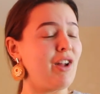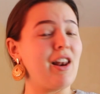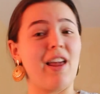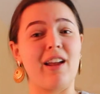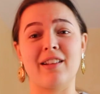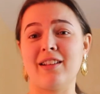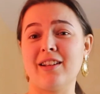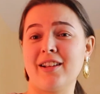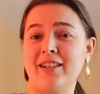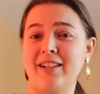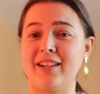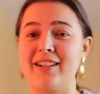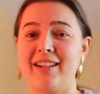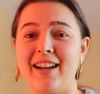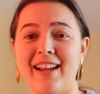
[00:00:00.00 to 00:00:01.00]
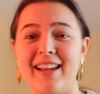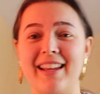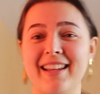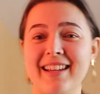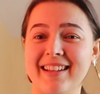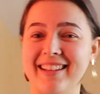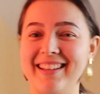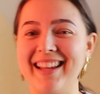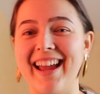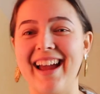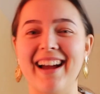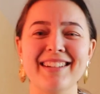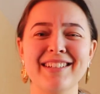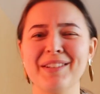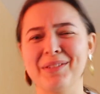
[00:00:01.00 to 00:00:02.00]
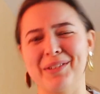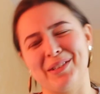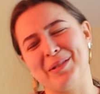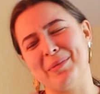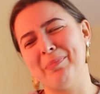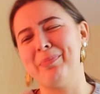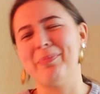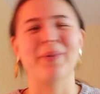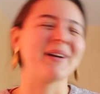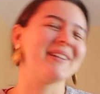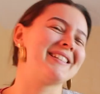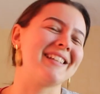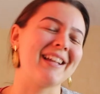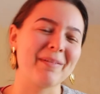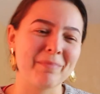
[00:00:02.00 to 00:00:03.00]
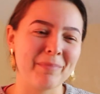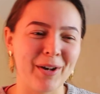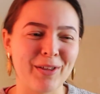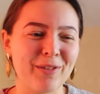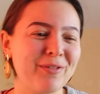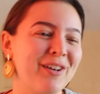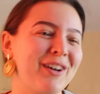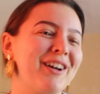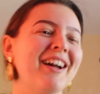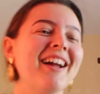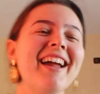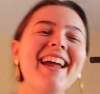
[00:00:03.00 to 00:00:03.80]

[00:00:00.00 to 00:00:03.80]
like this, and like, yeah, I just wanted to punch that motherfucker.